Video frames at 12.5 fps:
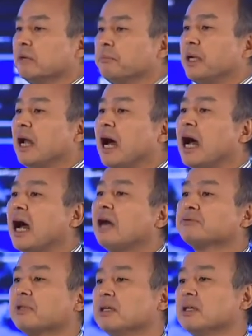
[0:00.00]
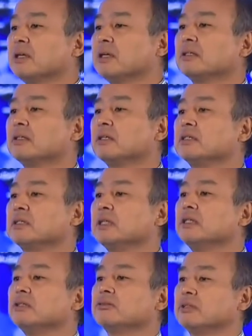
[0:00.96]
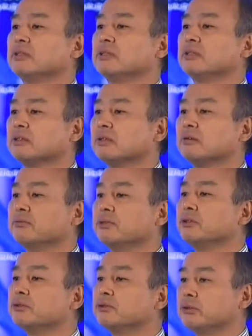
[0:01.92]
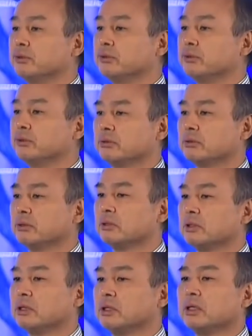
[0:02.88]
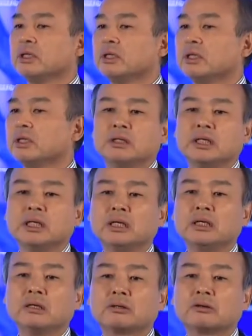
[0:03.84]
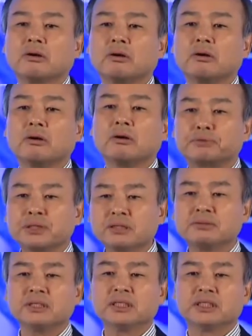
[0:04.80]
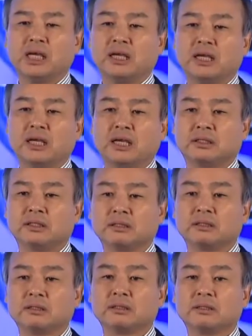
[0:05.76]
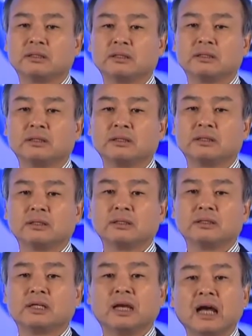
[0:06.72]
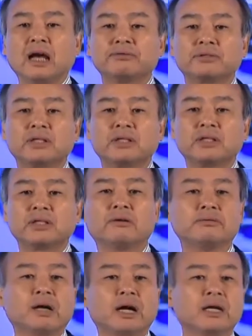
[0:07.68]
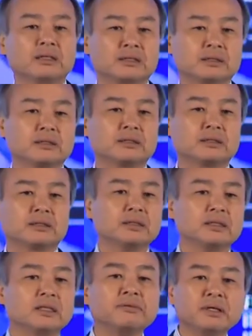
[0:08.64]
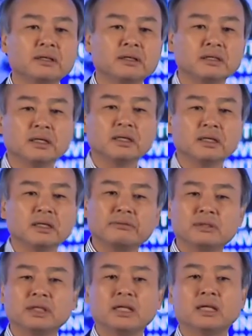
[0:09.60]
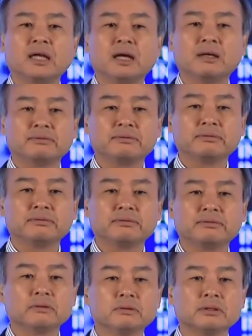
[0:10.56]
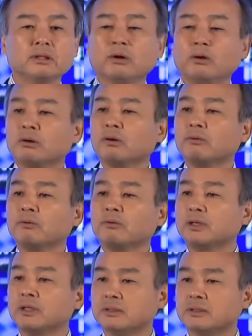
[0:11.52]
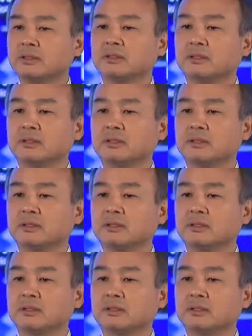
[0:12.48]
But after this introduction of new tool, he completely changed the lifestyle of us living in everyday life in all over the world.